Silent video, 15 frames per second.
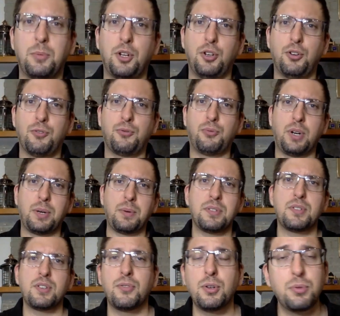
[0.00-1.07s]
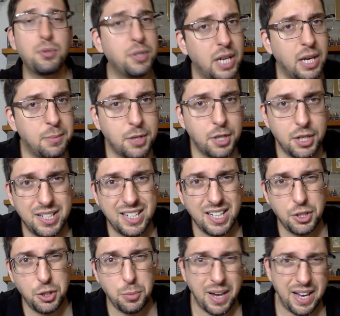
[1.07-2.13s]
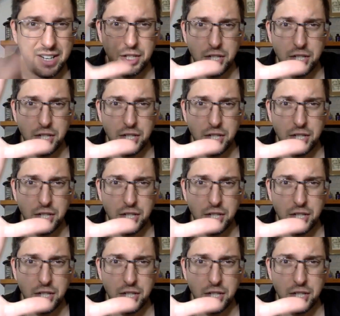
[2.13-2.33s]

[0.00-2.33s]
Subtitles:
to a new fragrance review. Today I'm going to tell you my